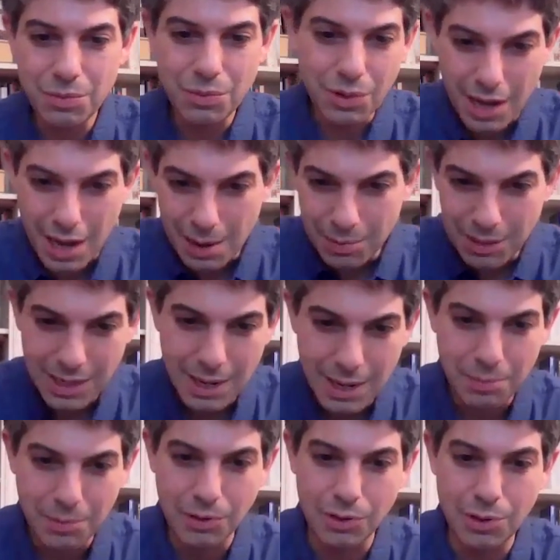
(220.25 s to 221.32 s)
gobbling
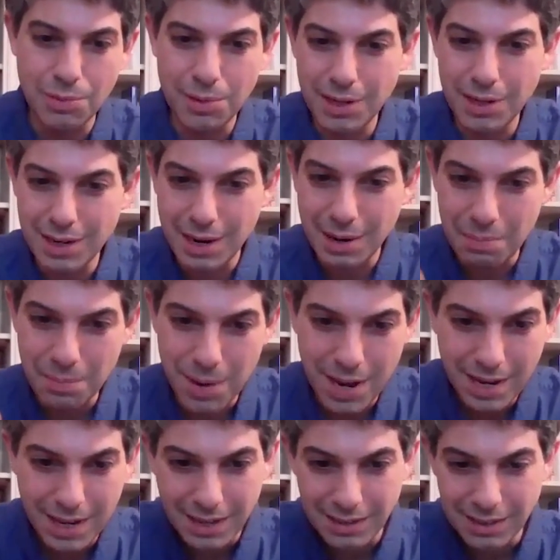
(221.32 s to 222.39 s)
up glutamine and
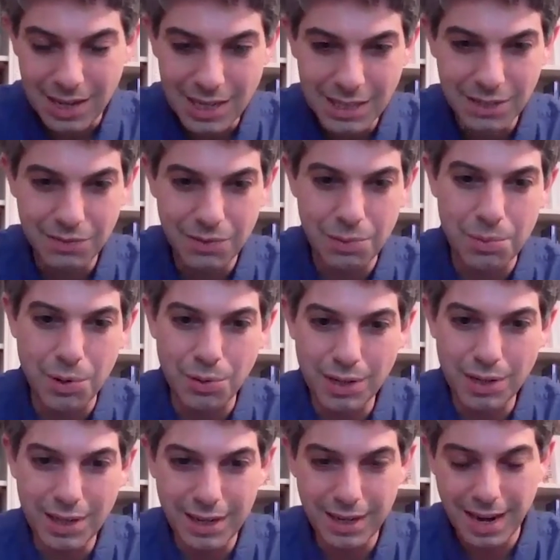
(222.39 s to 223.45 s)
making lots of
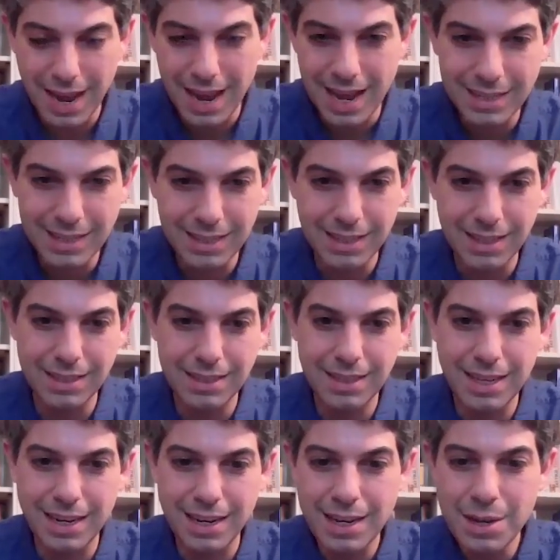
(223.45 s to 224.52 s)
ammonia and acid is
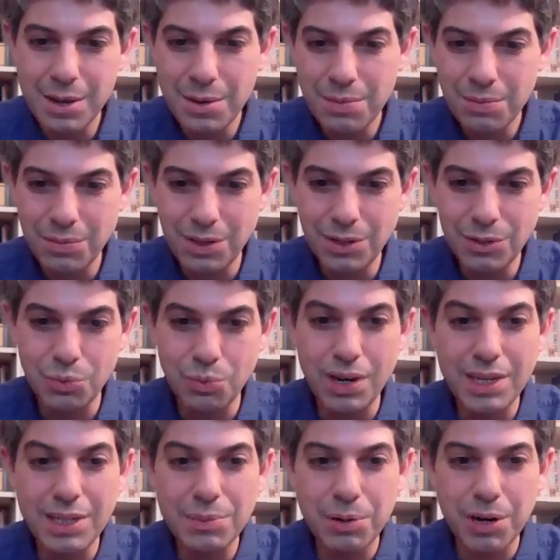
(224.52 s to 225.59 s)
that these
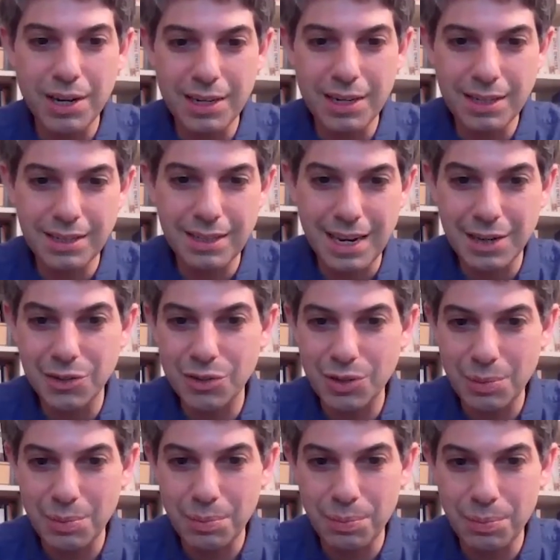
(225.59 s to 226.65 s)
waste products
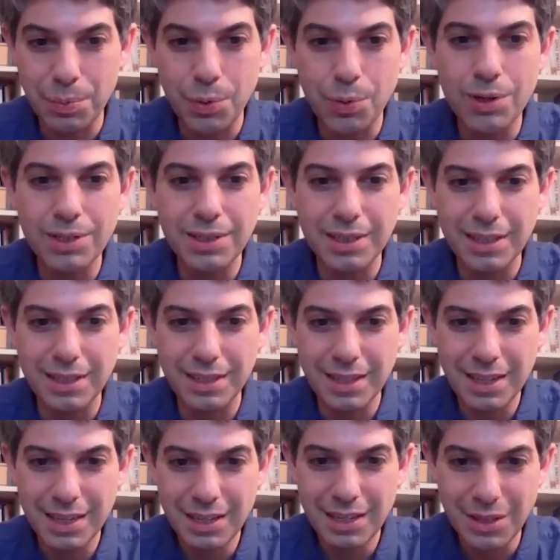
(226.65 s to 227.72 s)
actually poison
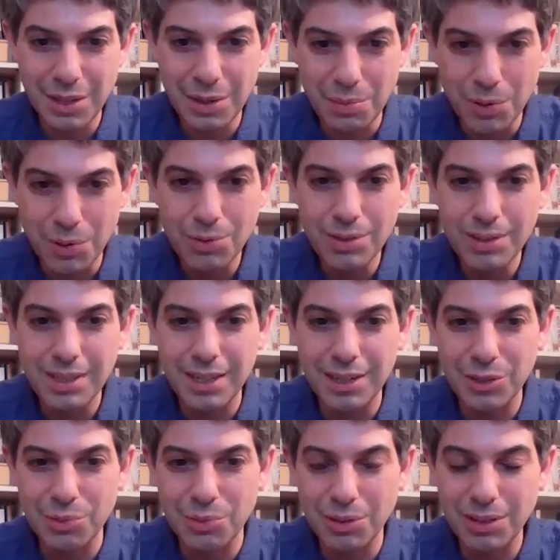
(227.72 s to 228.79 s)
the immune
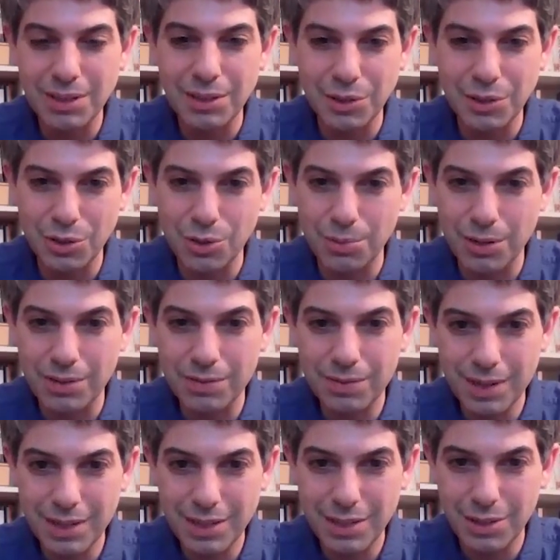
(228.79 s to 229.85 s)
cells within the tumor.
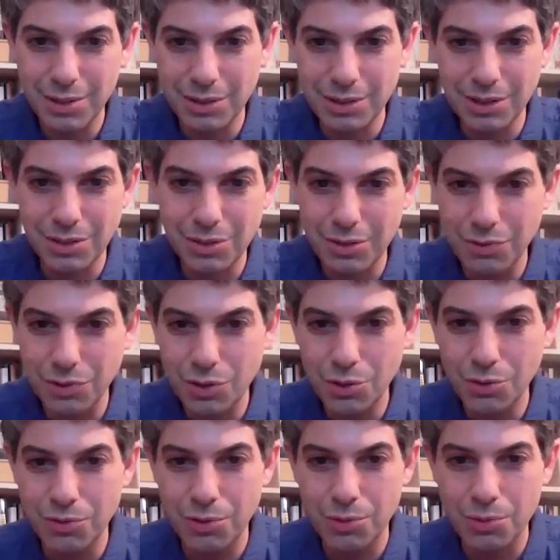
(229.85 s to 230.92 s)
And so it's a sort of
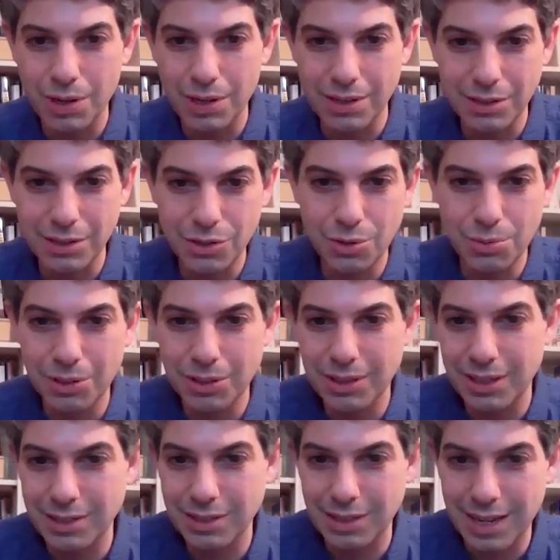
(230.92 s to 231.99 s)
2-for-1. The tumor
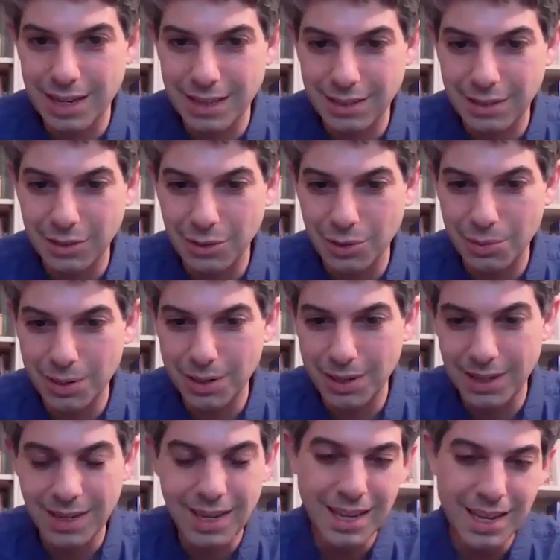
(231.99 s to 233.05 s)
cells like the
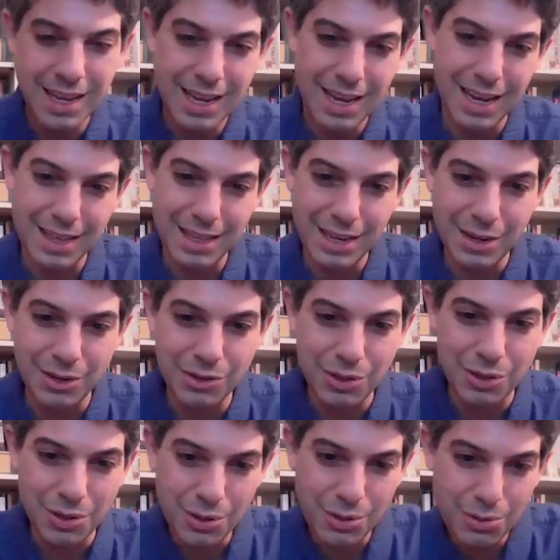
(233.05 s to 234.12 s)
glutamine, and they also
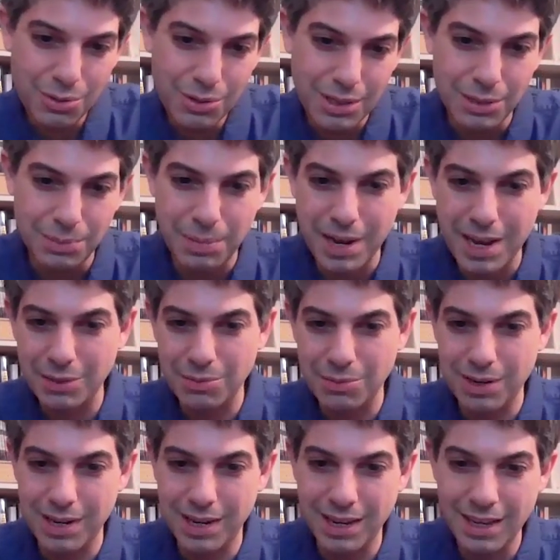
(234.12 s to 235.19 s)
use this
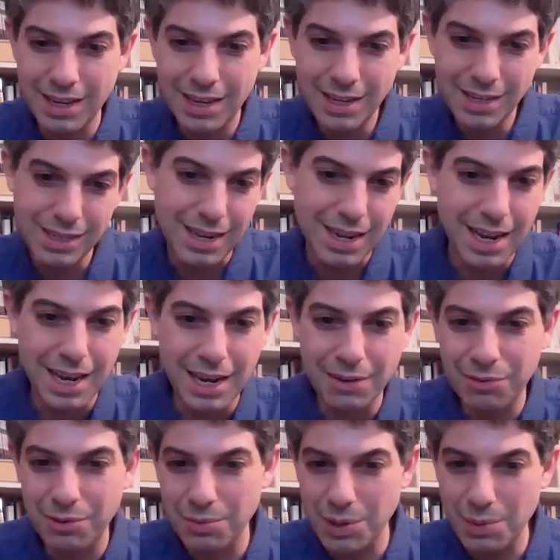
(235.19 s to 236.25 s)
pathway to hide
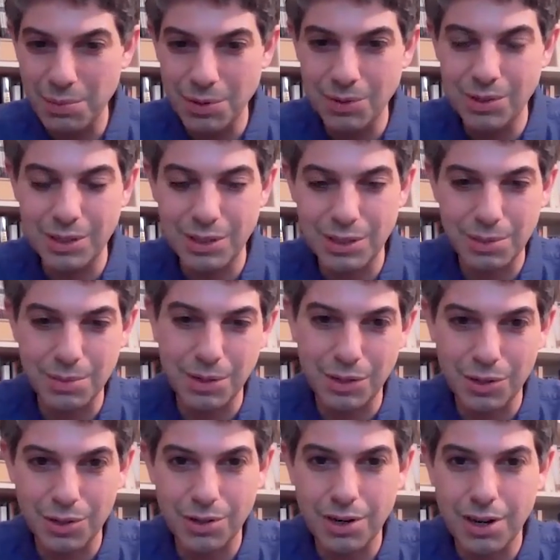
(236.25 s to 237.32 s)
from the immune system and
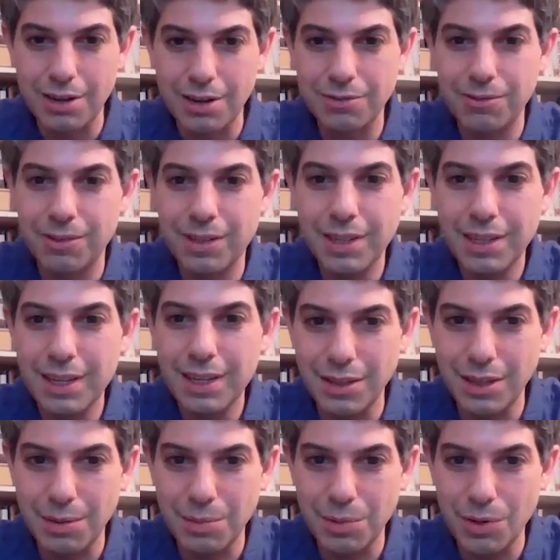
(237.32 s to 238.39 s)
turn off
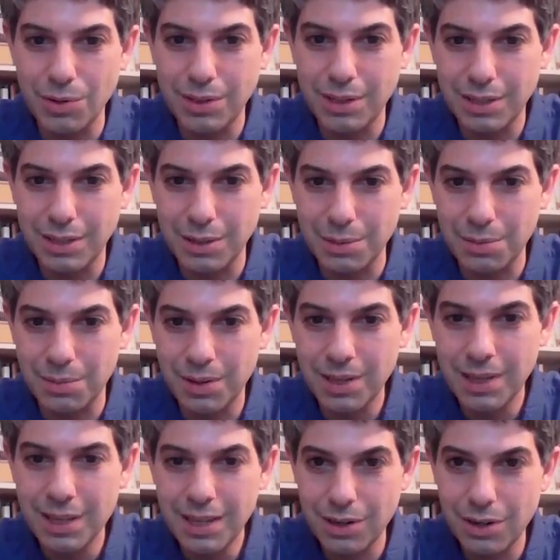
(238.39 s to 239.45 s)
the immune system
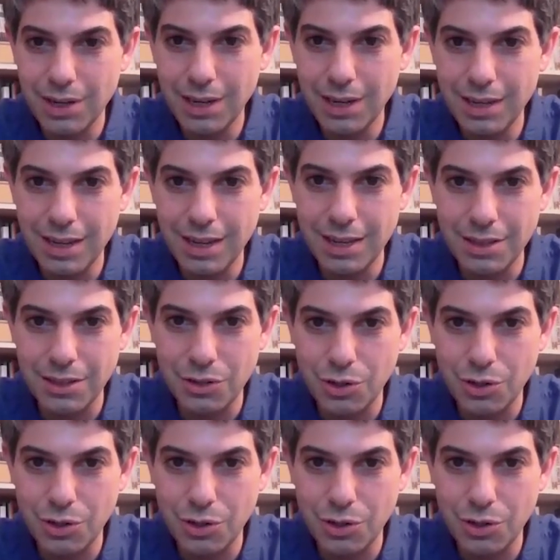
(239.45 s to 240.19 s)
in the